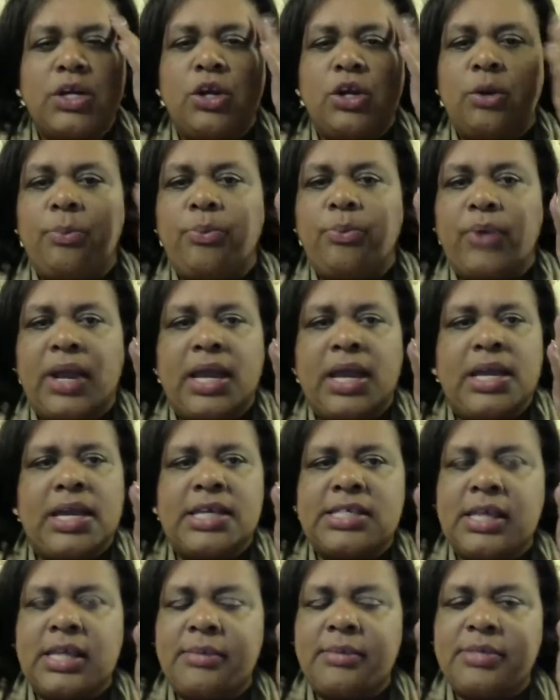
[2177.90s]
That's why your
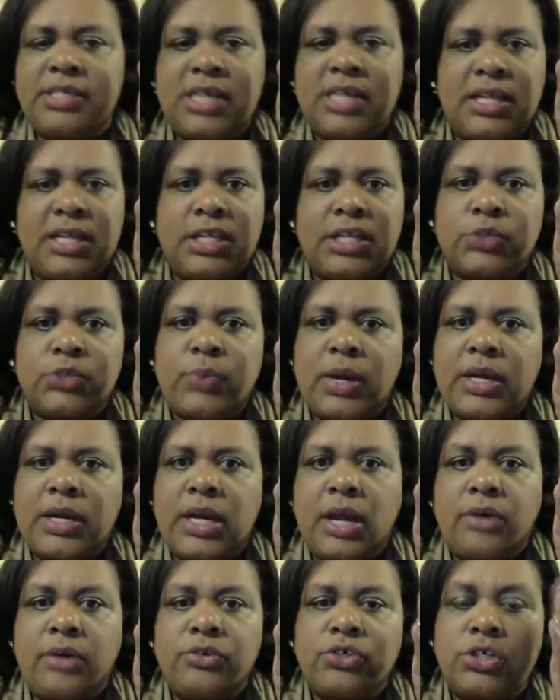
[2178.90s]
brain, as I'm saying
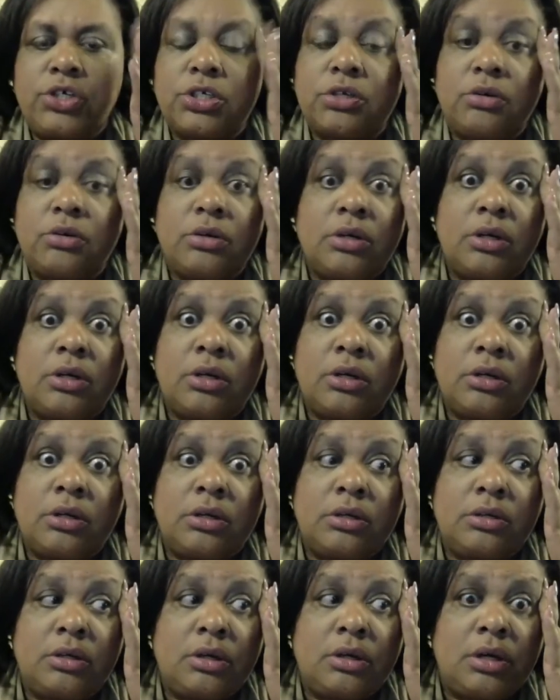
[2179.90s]
this right now, is just going, no,
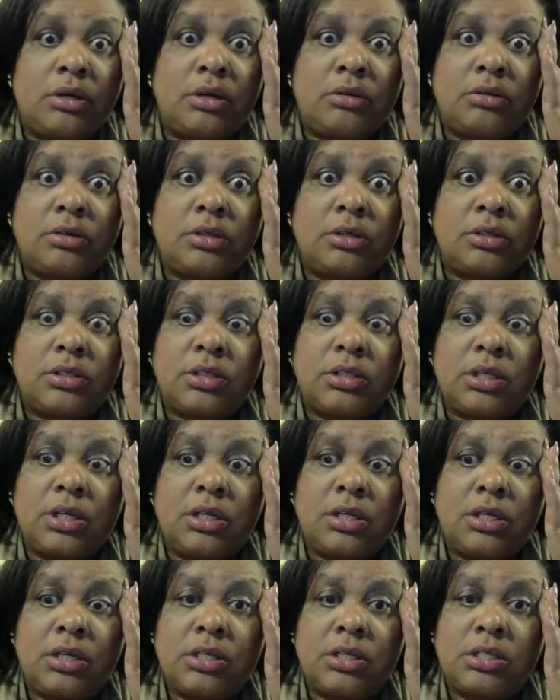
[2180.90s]
I don't
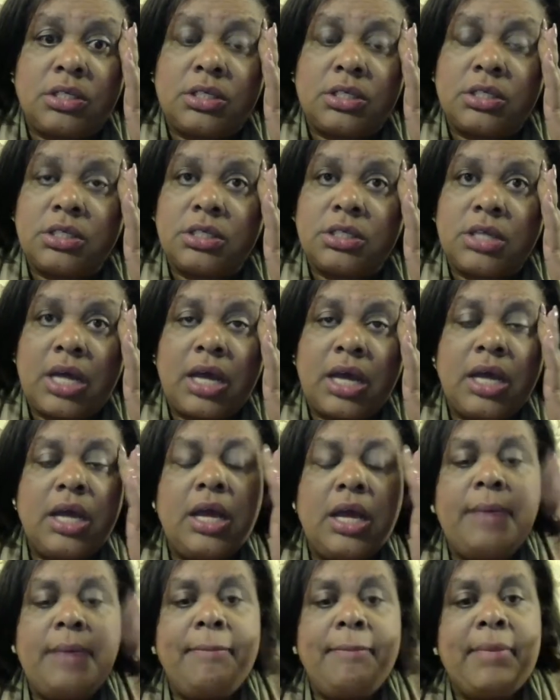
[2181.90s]
understand this. This is
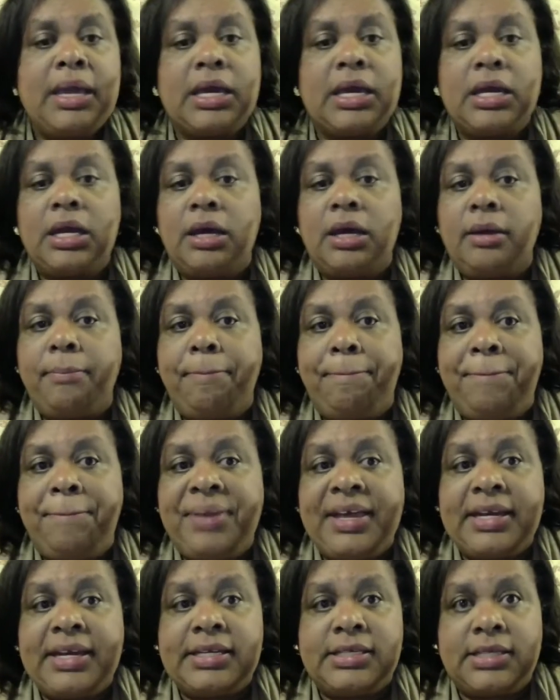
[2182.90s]
not making a
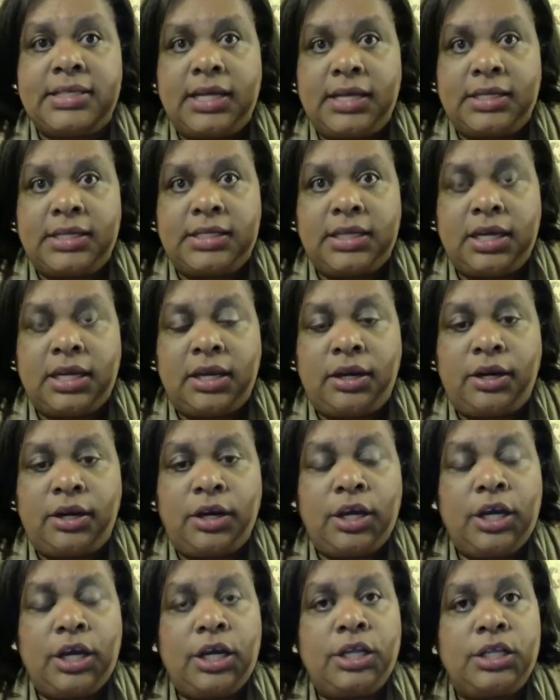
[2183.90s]
bit of sense
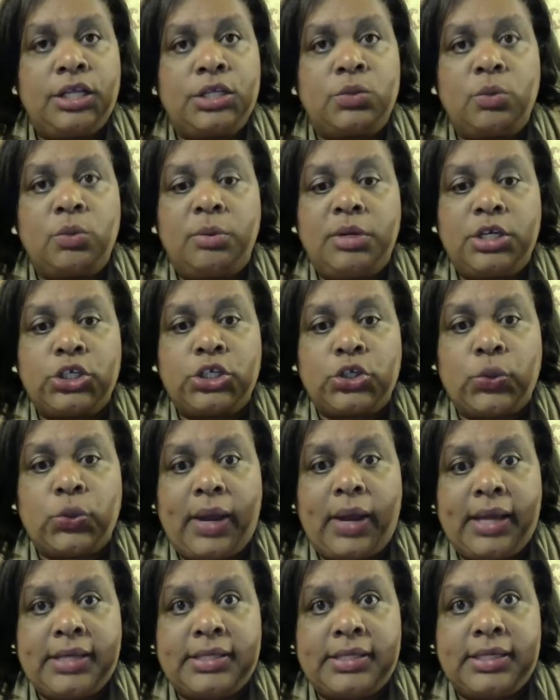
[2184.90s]
here. This woman is
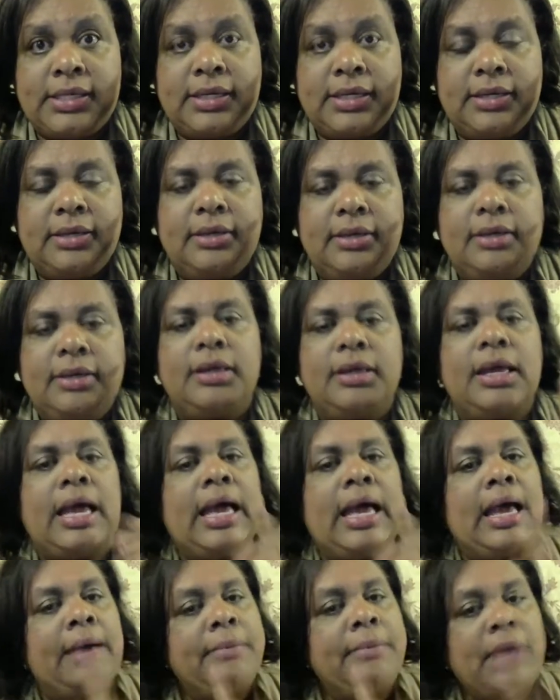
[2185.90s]
crazy.
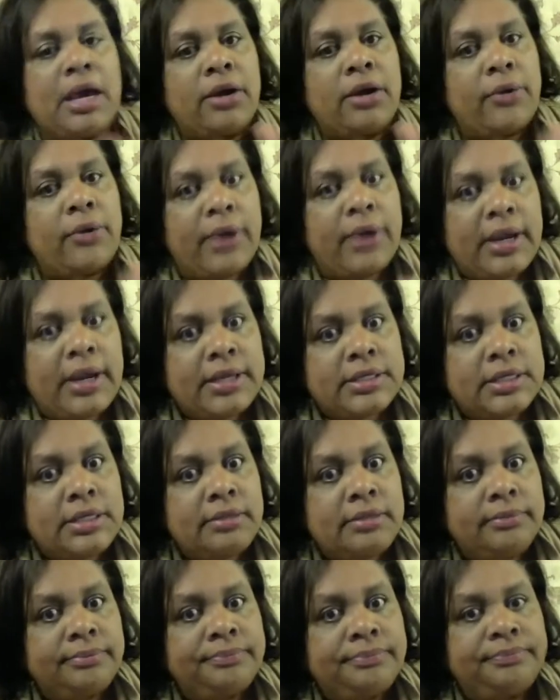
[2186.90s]
I'm not
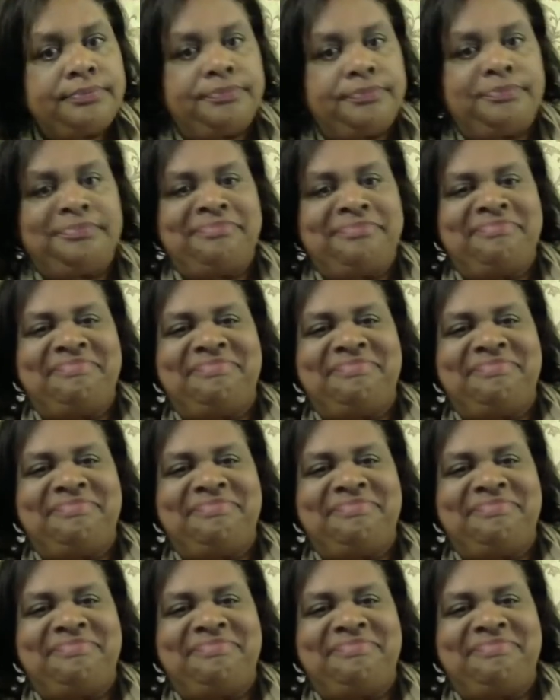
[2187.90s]
crazy.